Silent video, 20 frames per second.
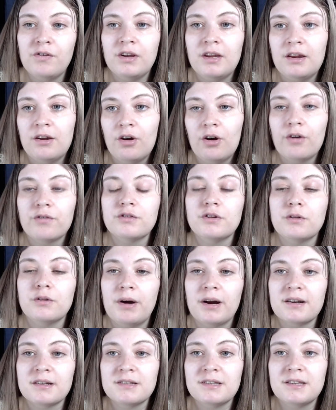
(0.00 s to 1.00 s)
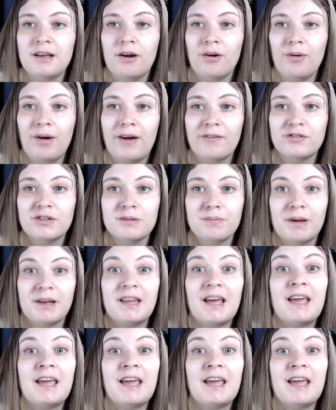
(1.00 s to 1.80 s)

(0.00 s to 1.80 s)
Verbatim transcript: and then after the pregnancy, I'll have to spend